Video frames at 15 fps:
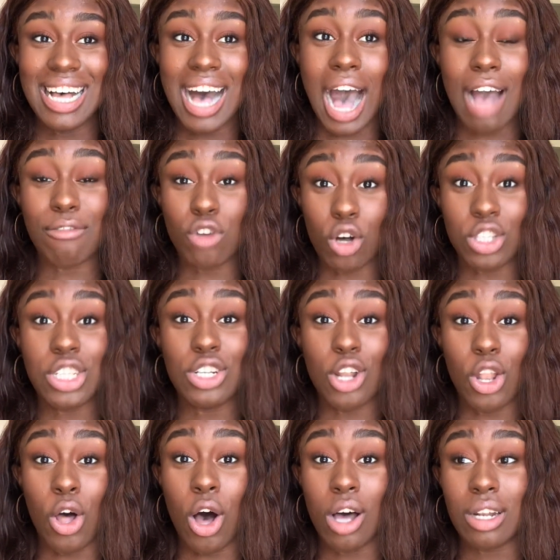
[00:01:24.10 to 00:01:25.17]
a
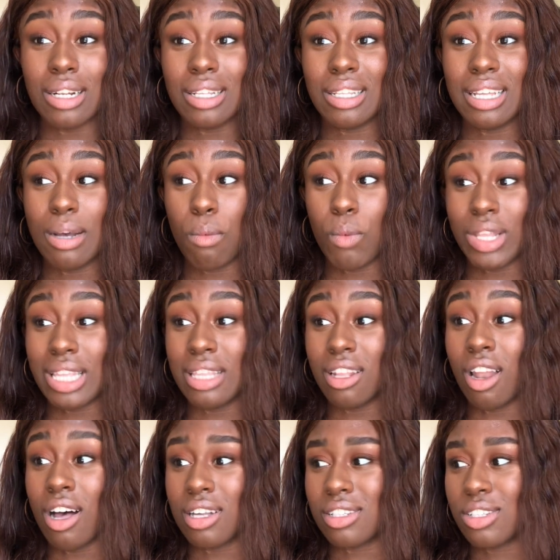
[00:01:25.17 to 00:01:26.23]
lot within the
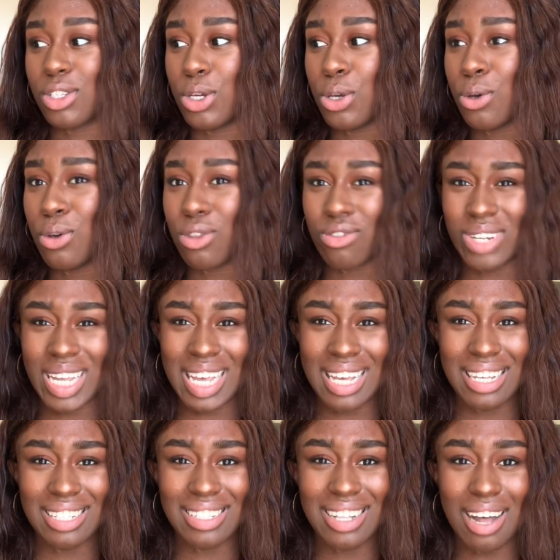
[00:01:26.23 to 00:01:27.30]
last 2-3
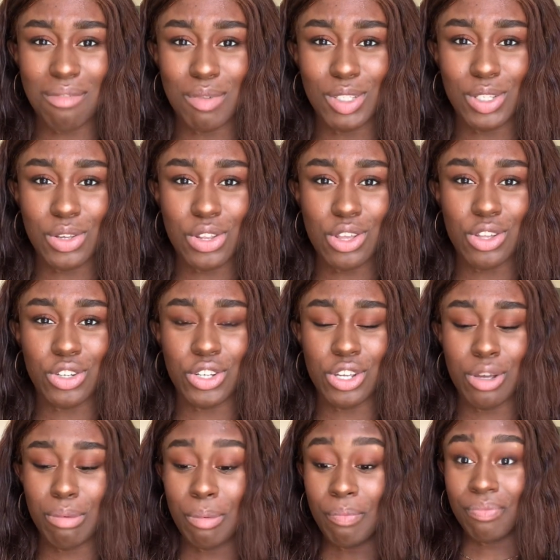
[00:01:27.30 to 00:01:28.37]
years that I've been doing
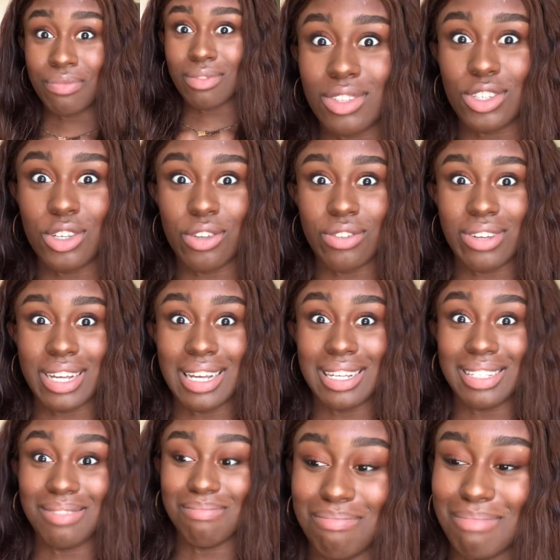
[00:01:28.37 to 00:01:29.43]
YouTube. 2-3
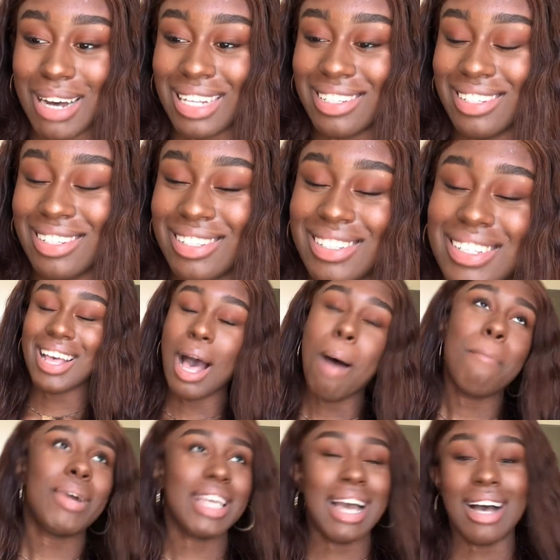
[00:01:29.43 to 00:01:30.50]
years, madness.
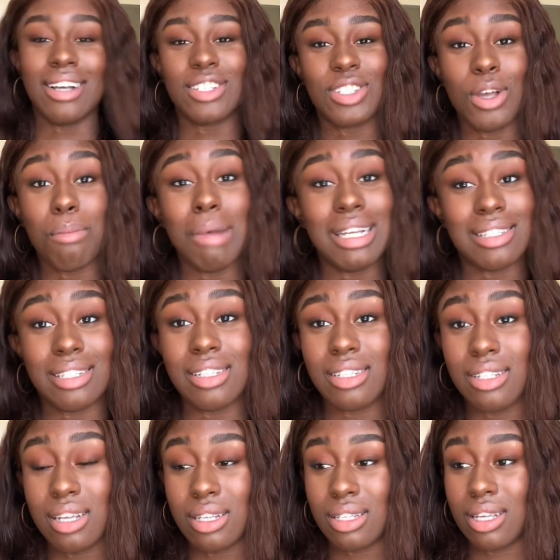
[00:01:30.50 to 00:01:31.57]
But yeah, so my
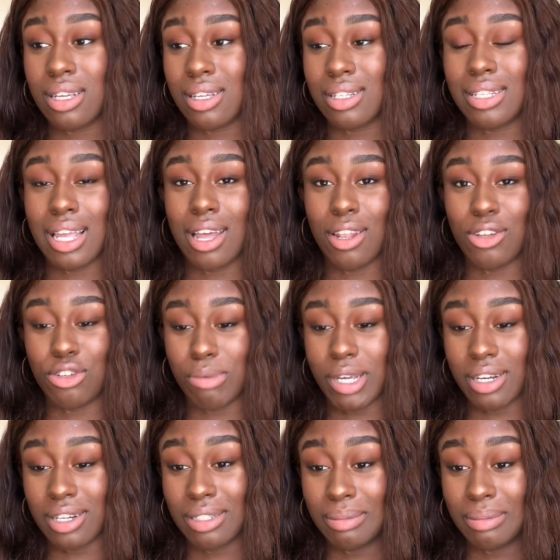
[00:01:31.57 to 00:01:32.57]
sister is here. Say hello, Jamaica.